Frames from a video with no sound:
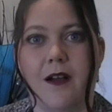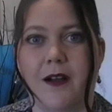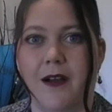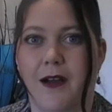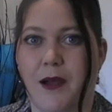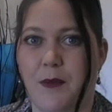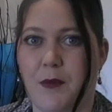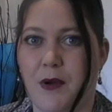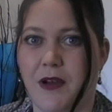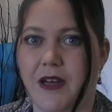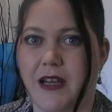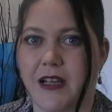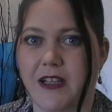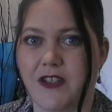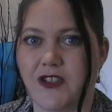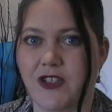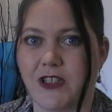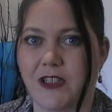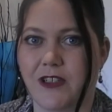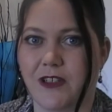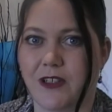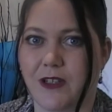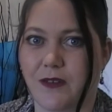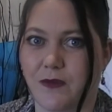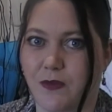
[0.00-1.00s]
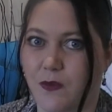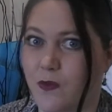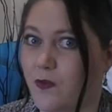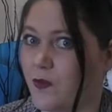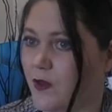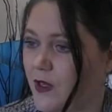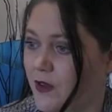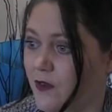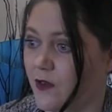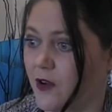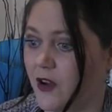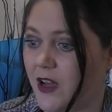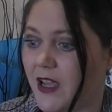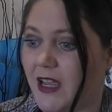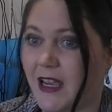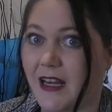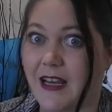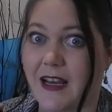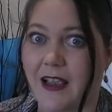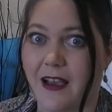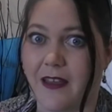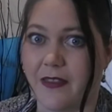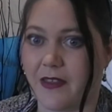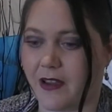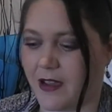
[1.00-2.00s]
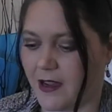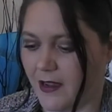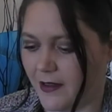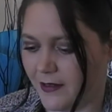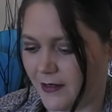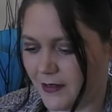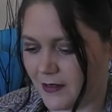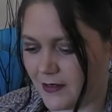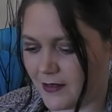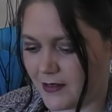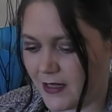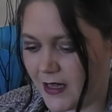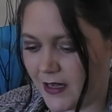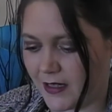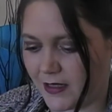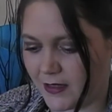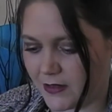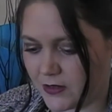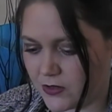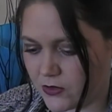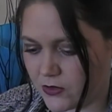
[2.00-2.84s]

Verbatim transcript: I might actually look if they've got any other colours. That is